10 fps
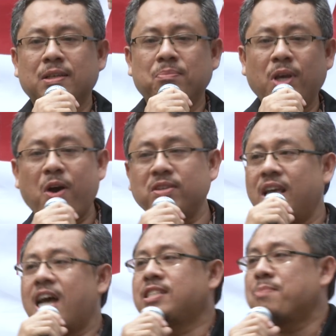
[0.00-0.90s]
because
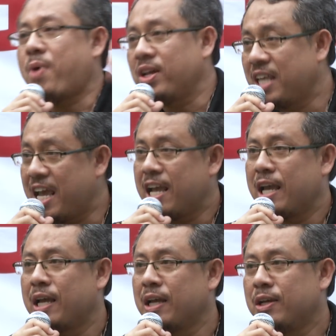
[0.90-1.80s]
they are supporting
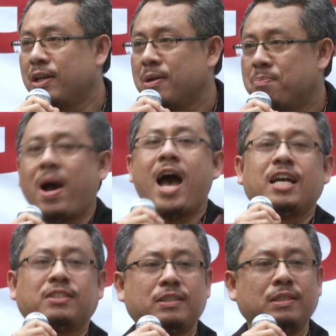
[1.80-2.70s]

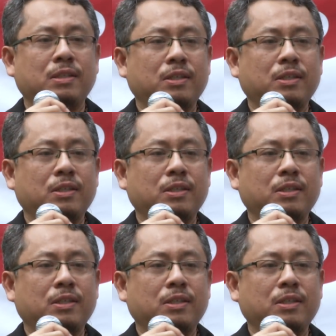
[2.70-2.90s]
PAS.